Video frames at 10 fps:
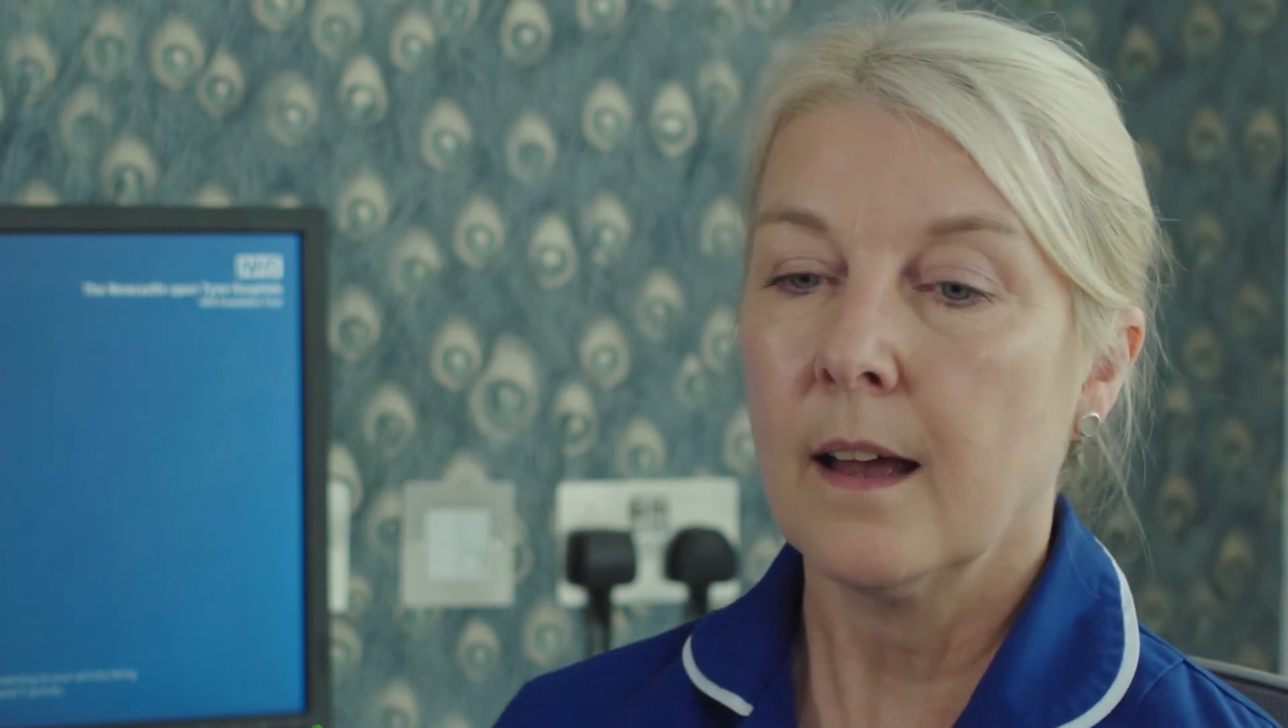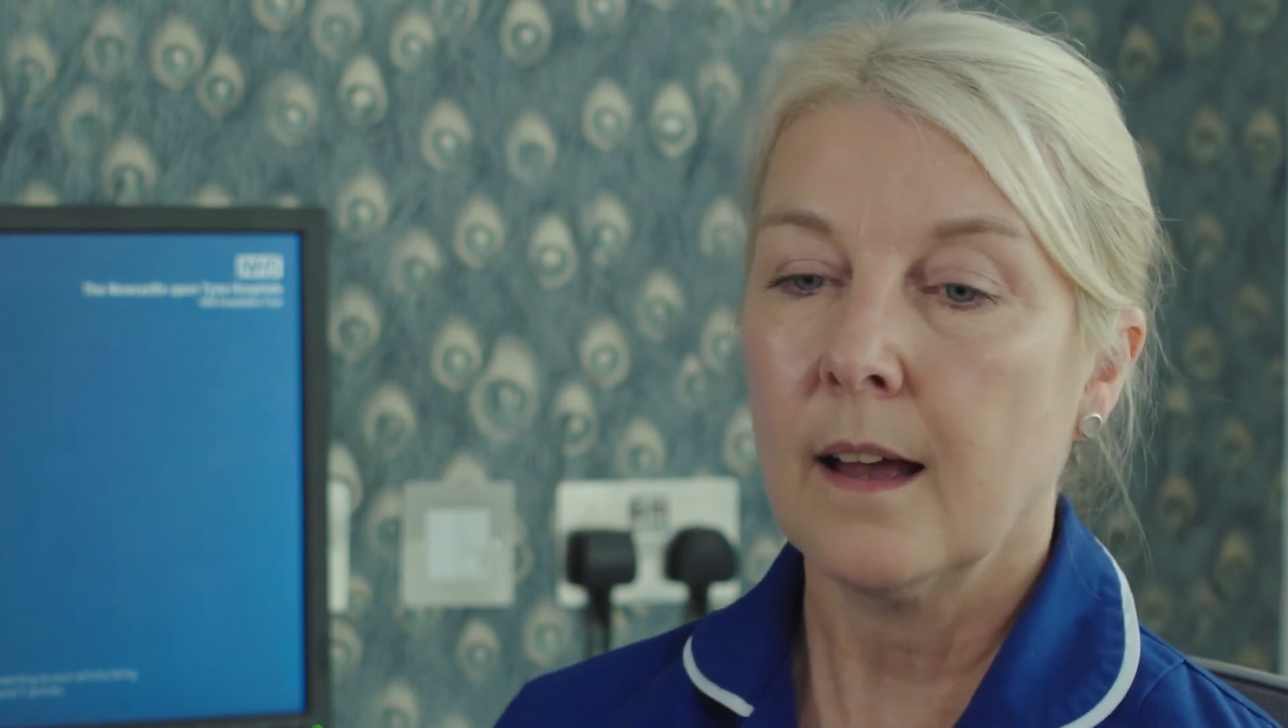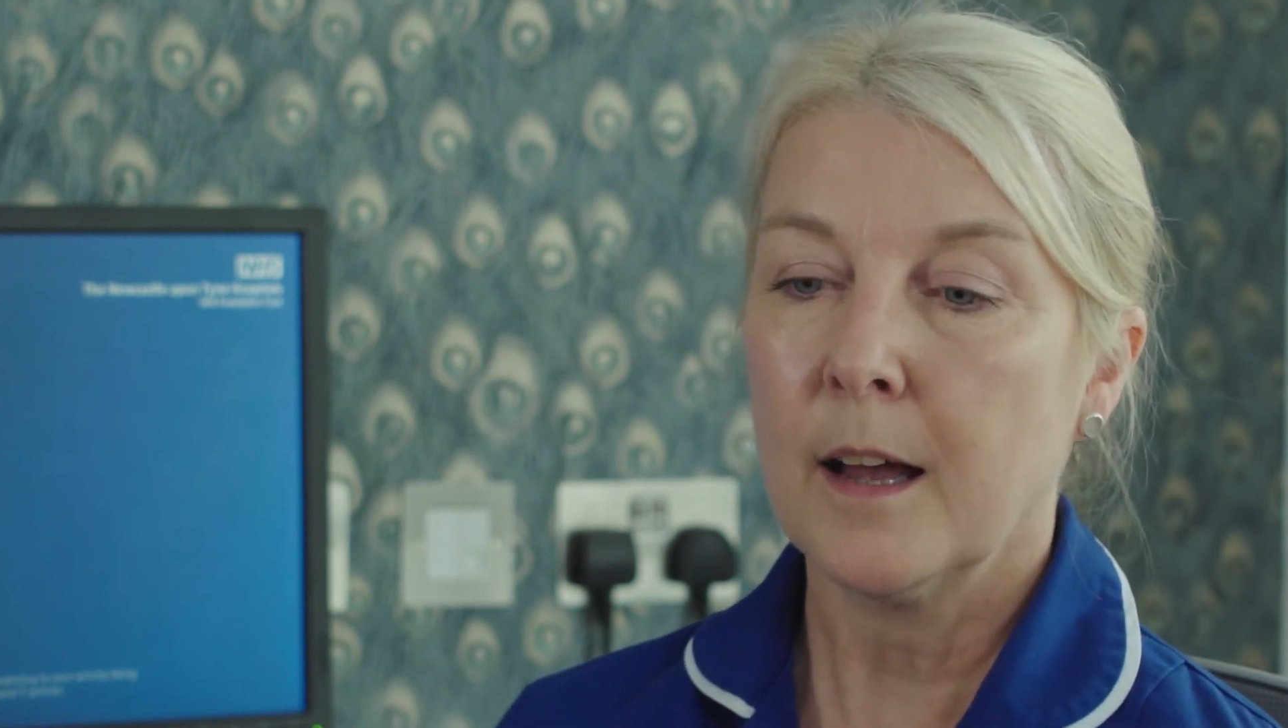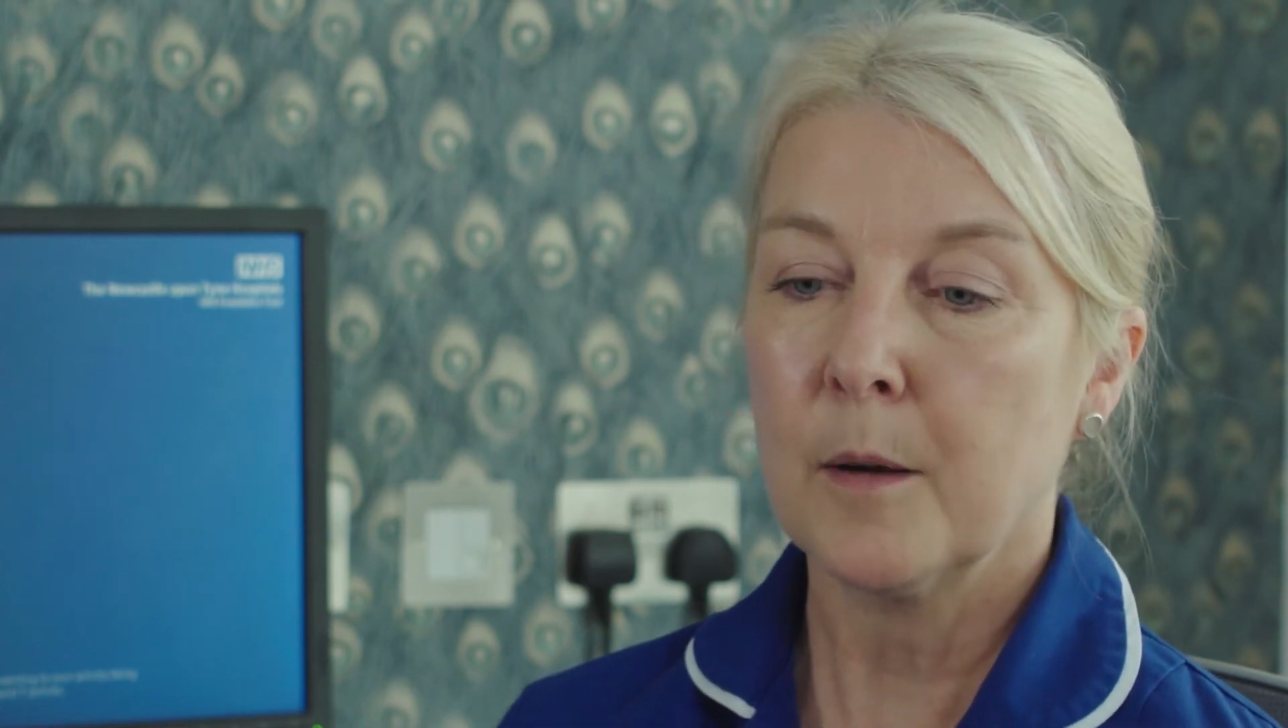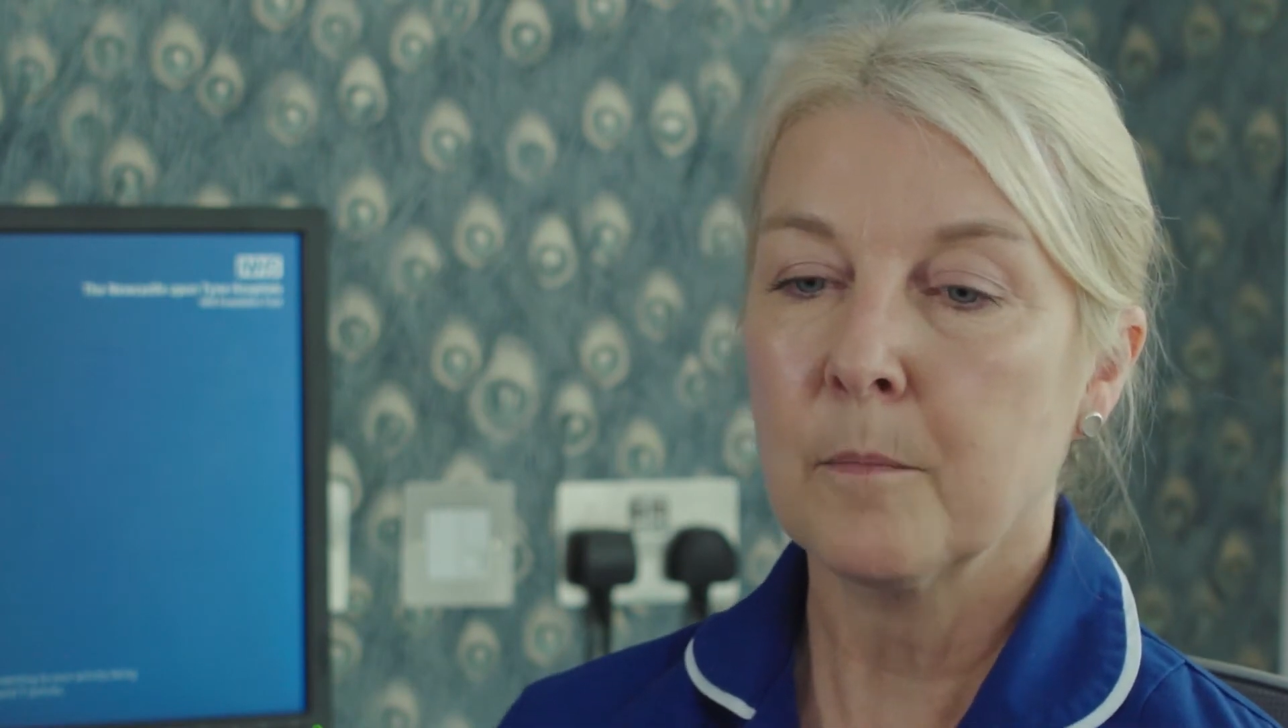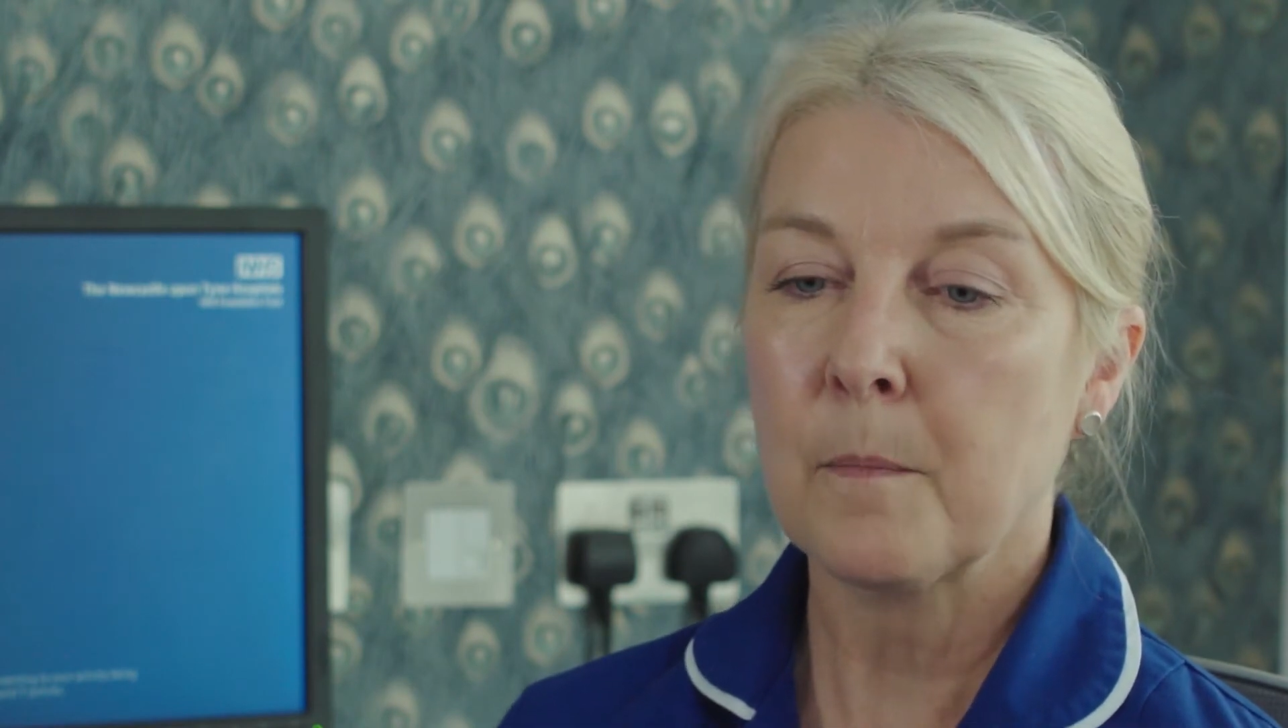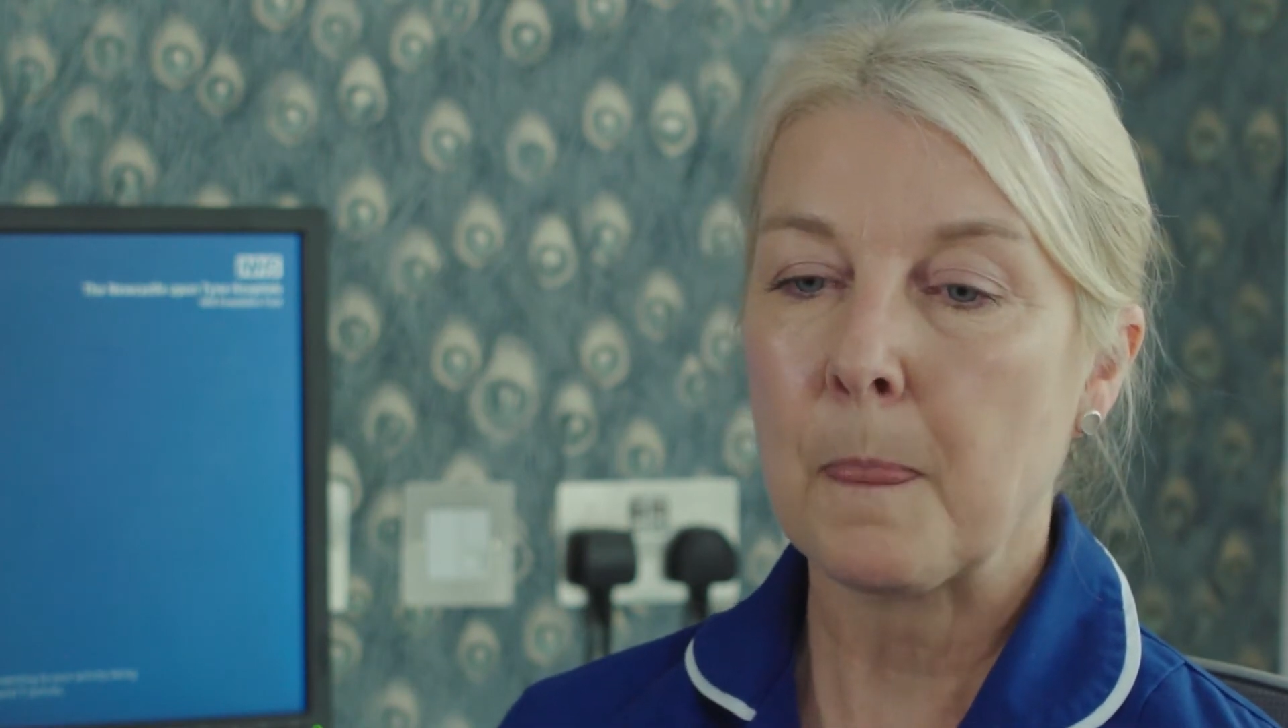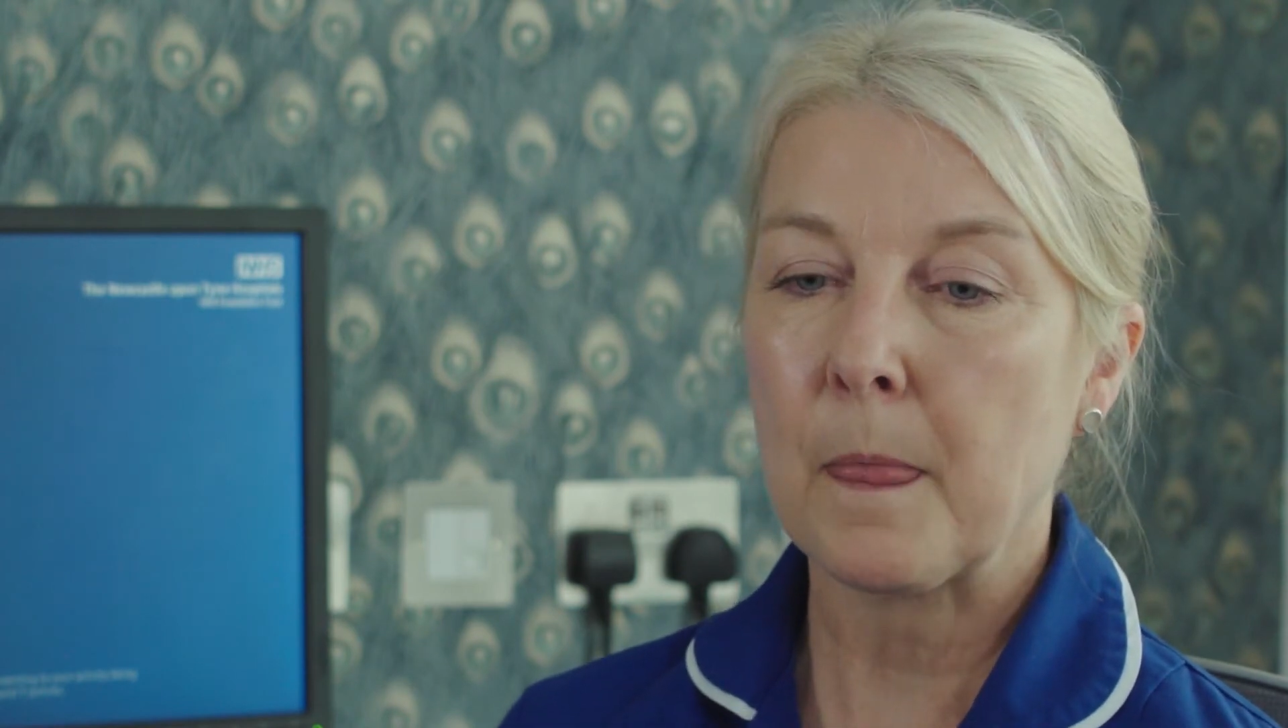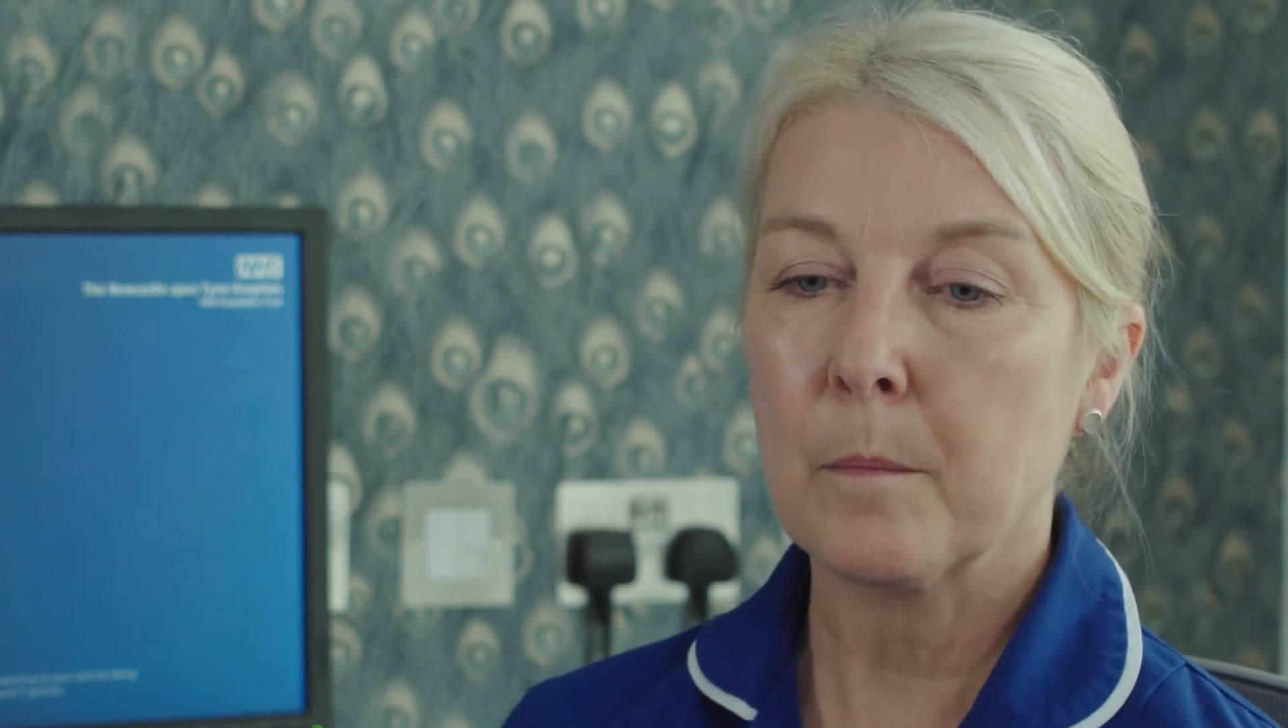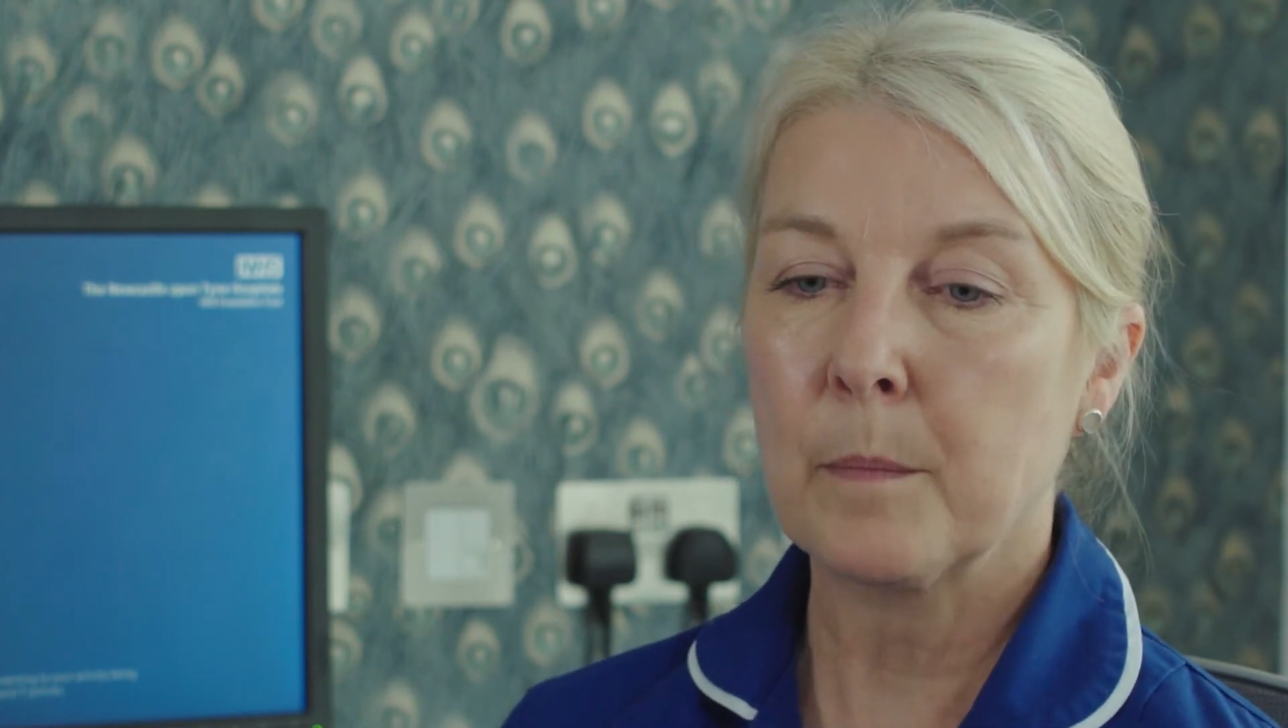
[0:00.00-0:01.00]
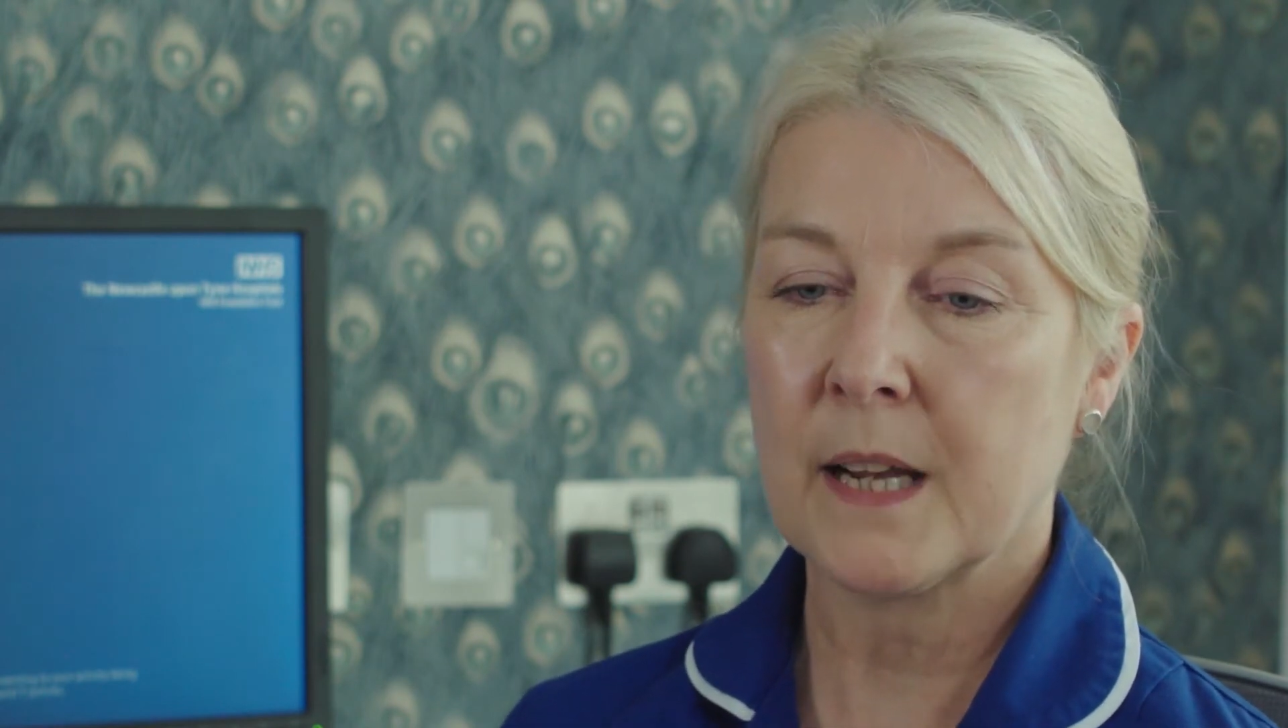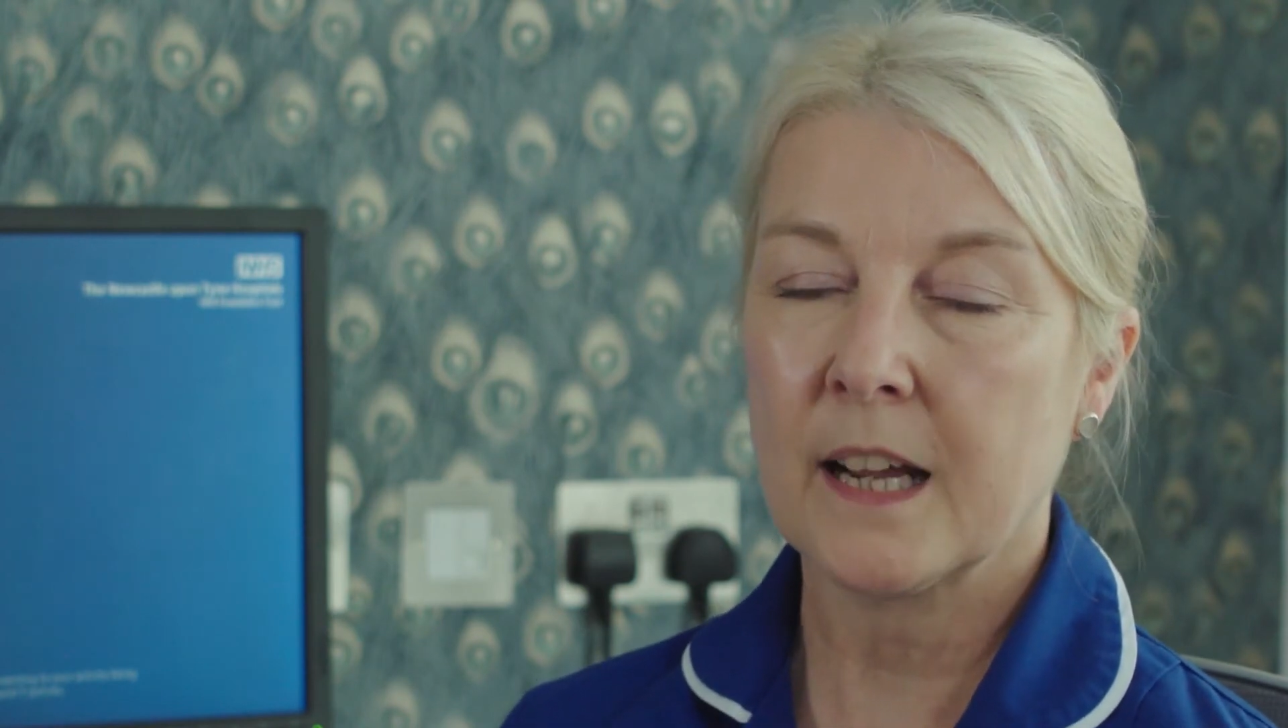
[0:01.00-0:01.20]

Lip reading: But